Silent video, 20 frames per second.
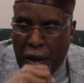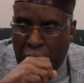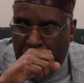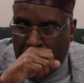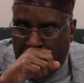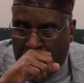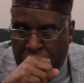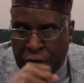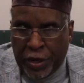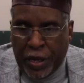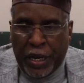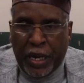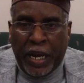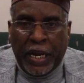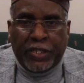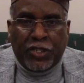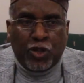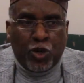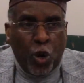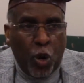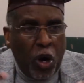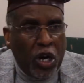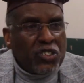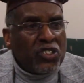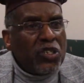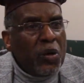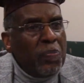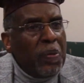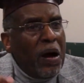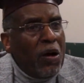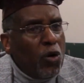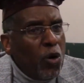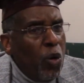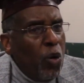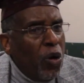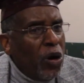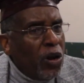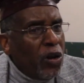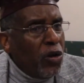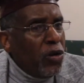it talks about
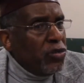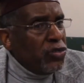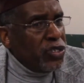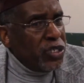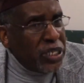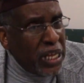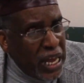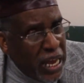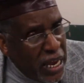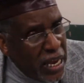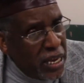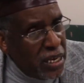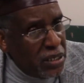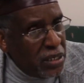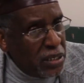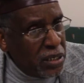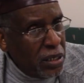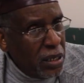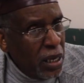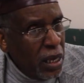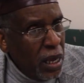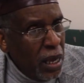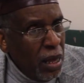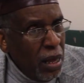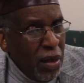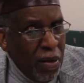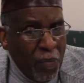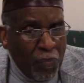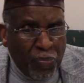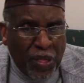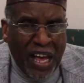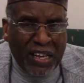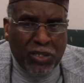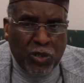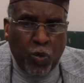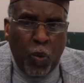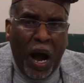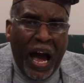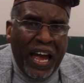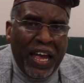all of those things. That's
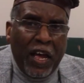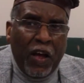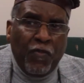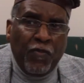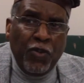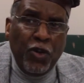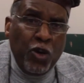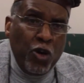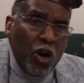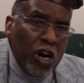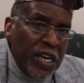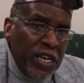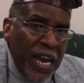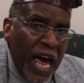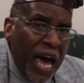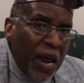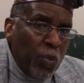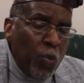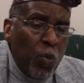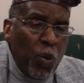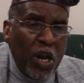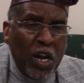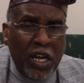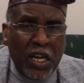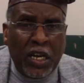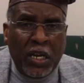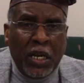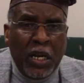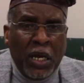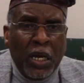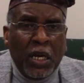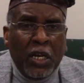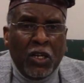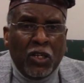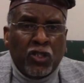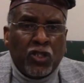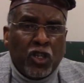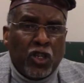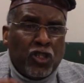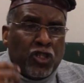why if you're not willing
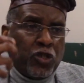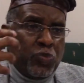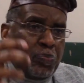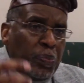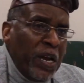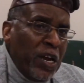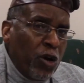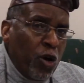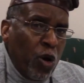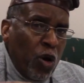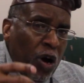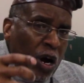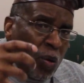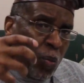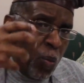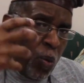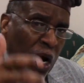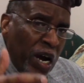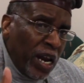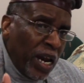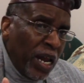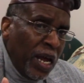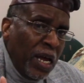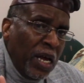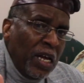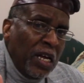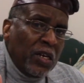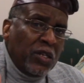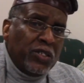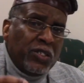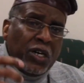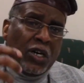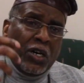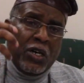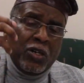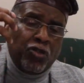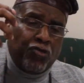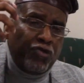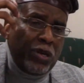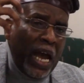to speak on what the
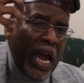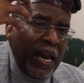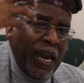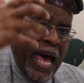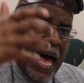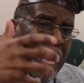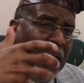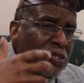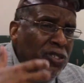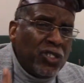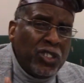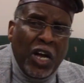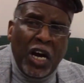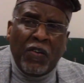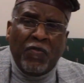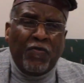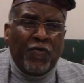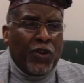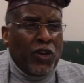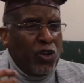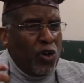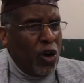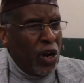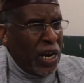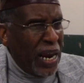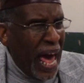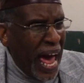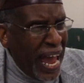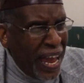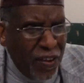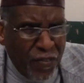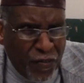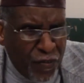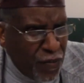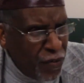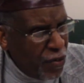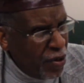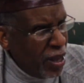Creator has done for your life,